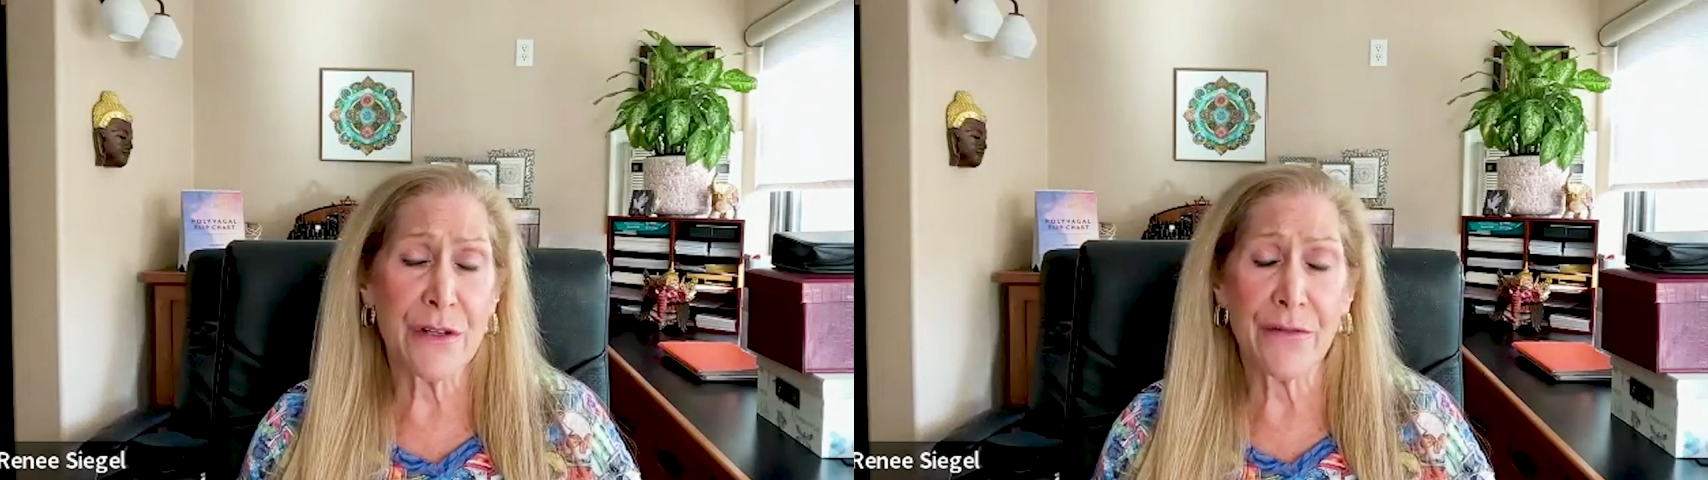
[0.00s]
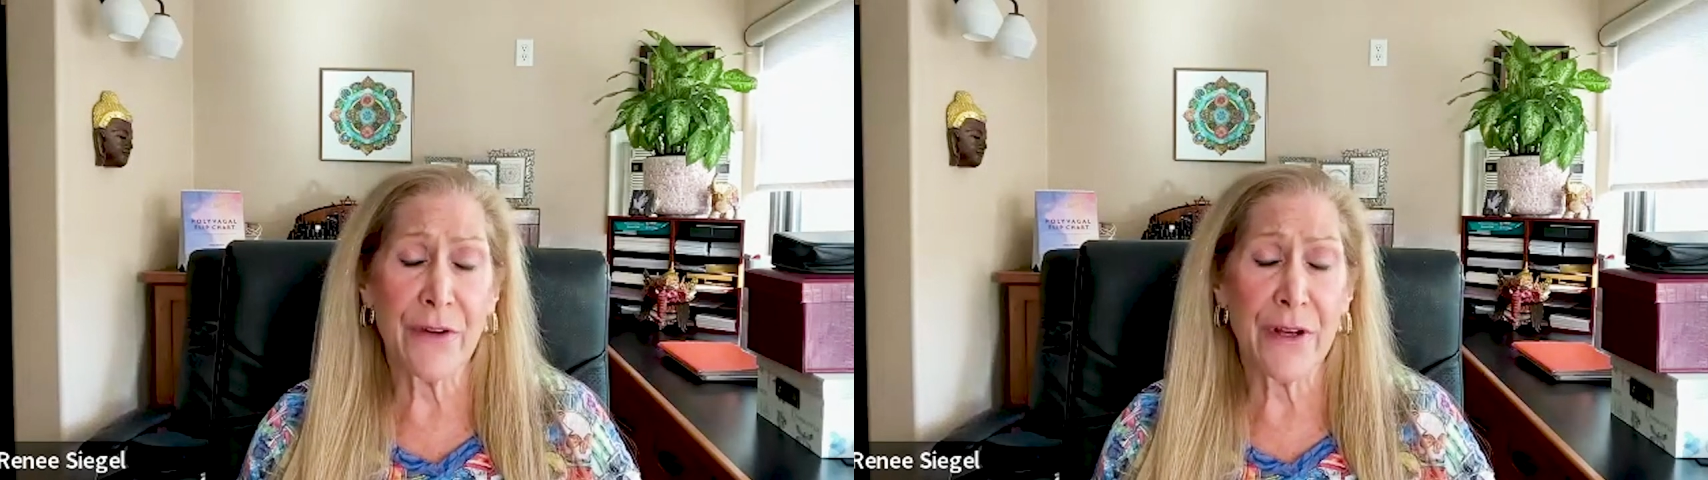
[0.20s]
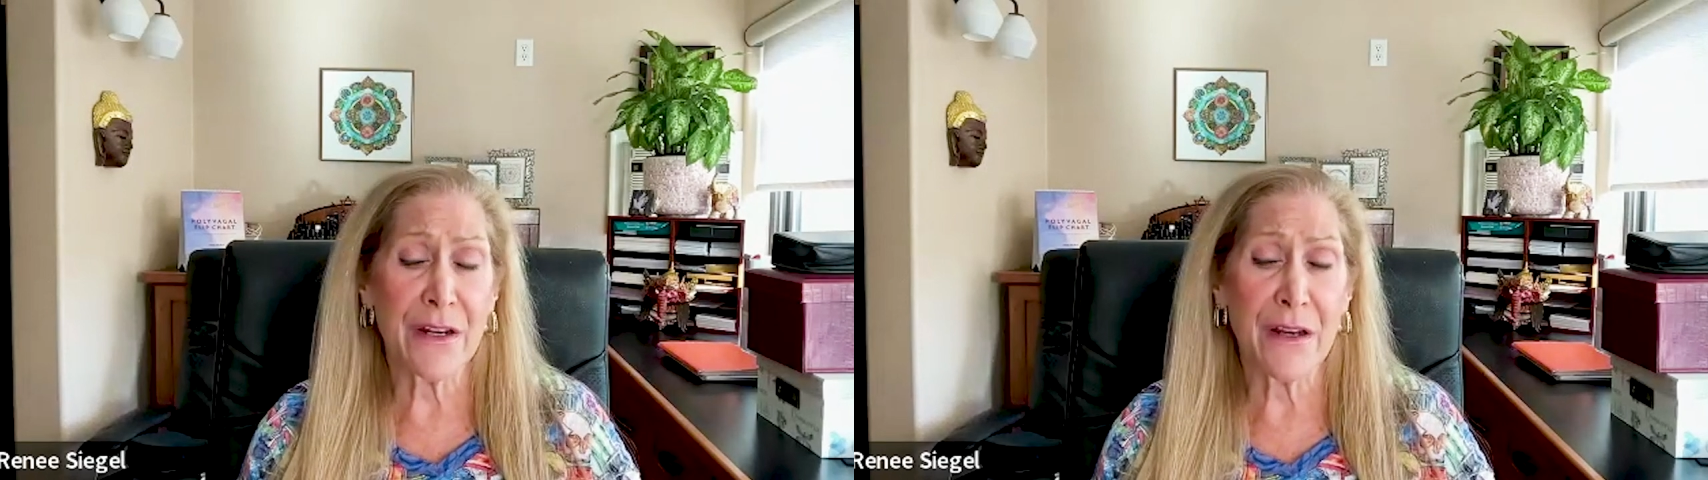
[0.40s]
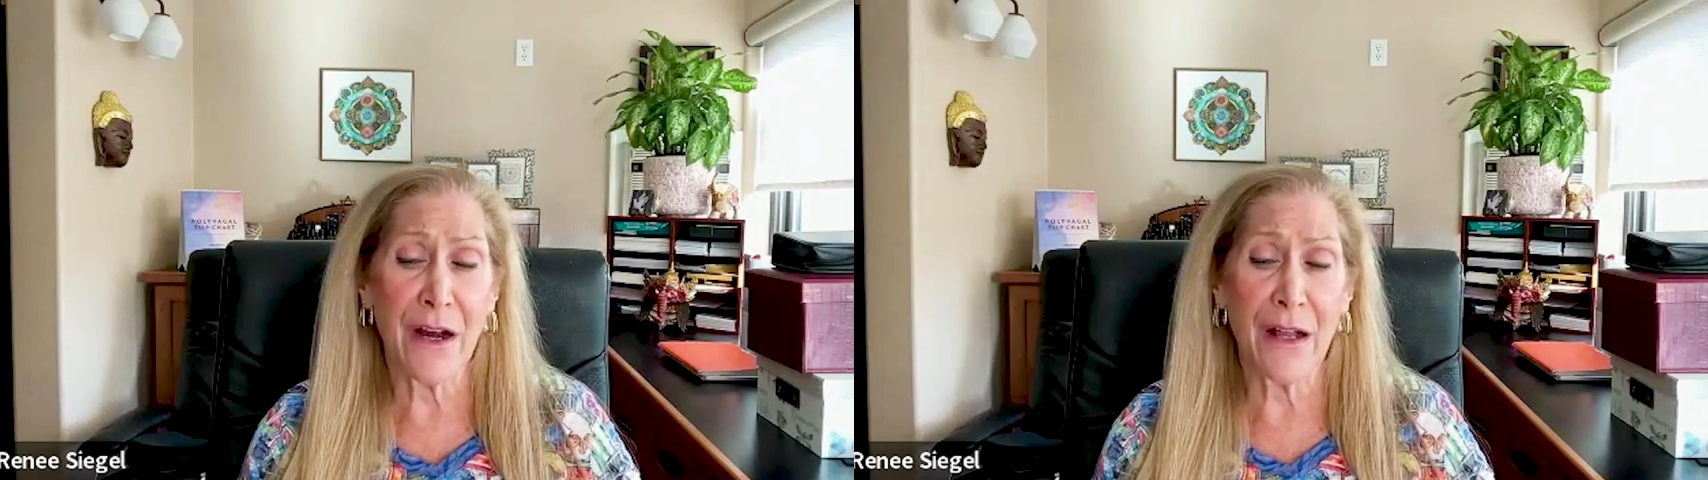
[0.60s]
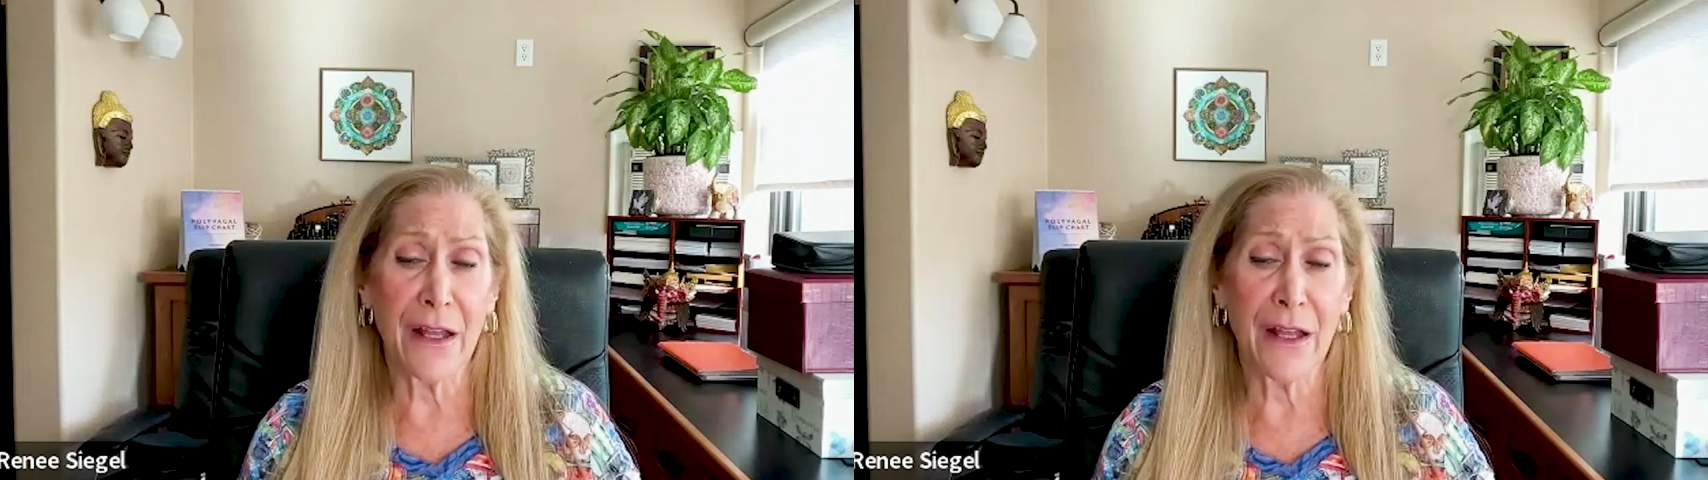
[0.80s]
dear friend and
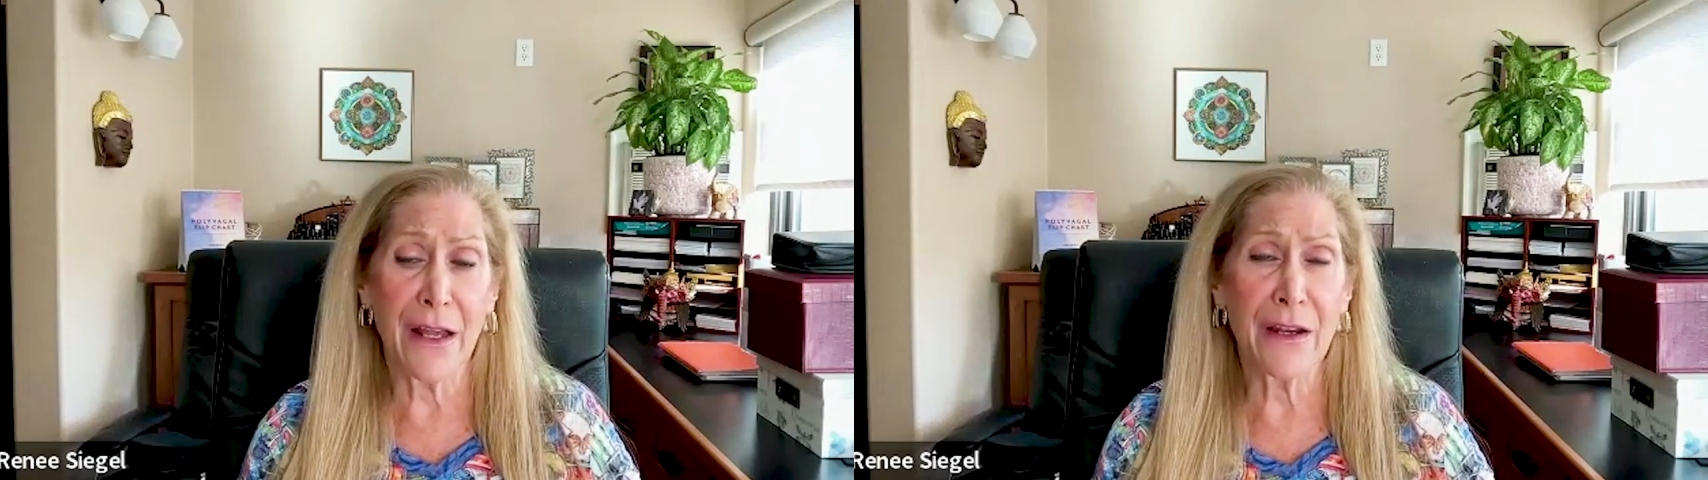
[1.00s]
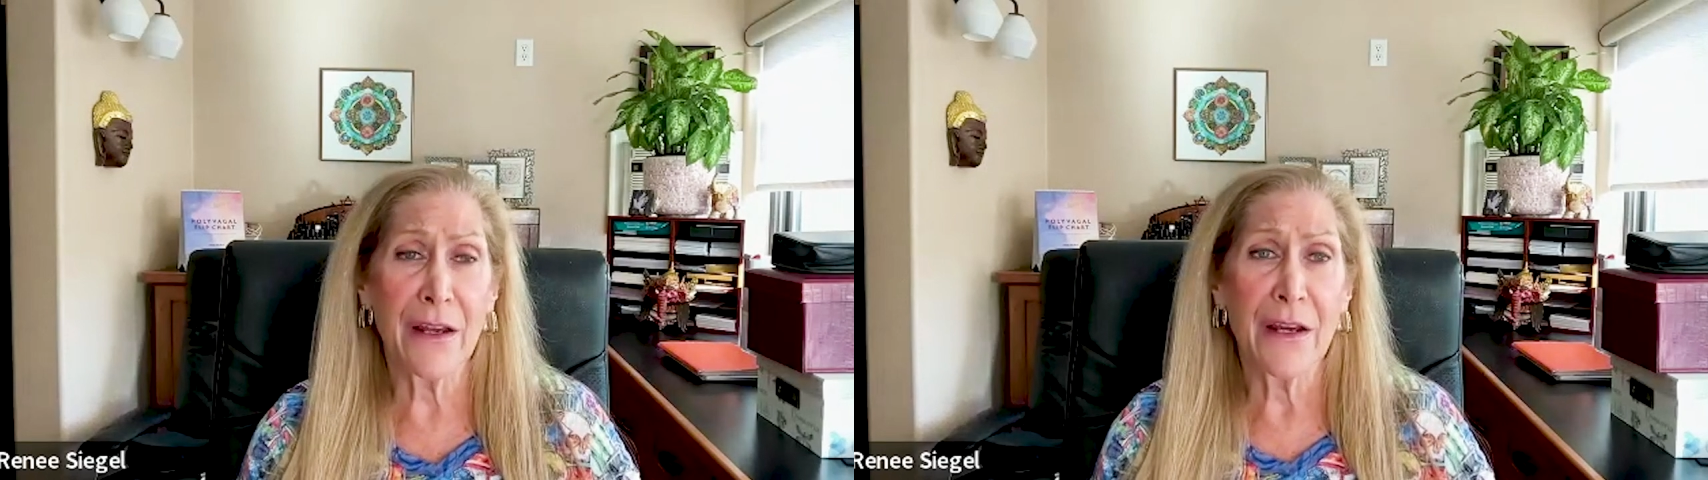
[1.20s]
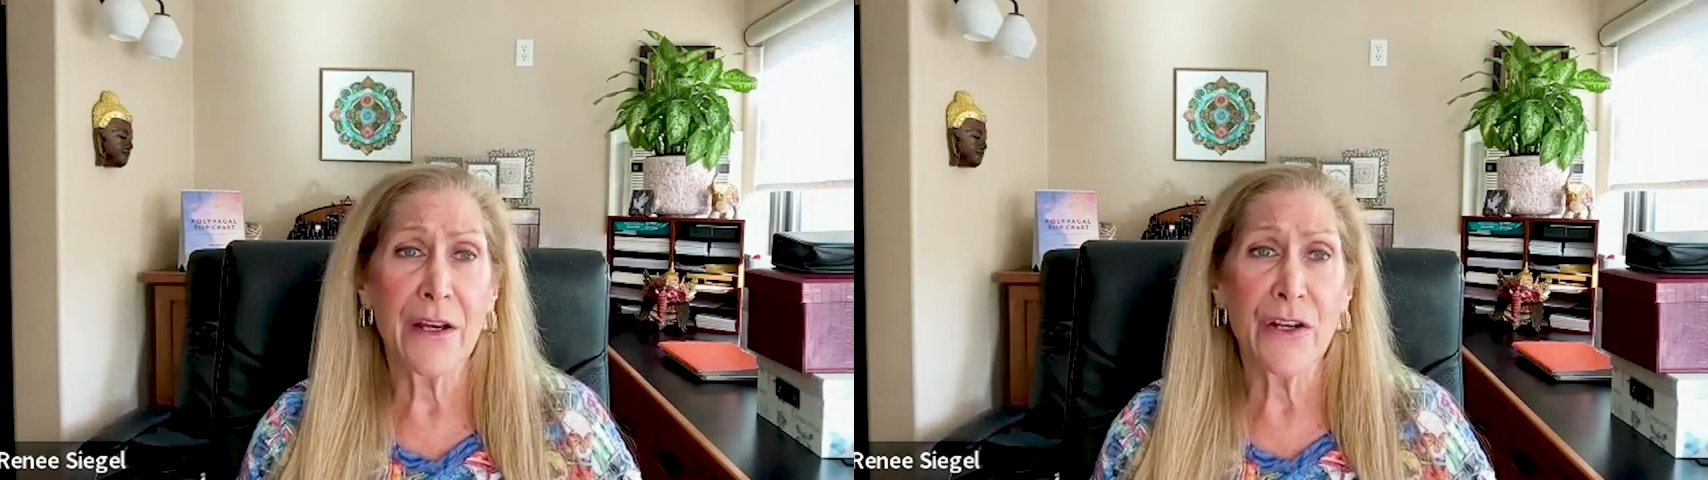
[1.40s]
colleague, and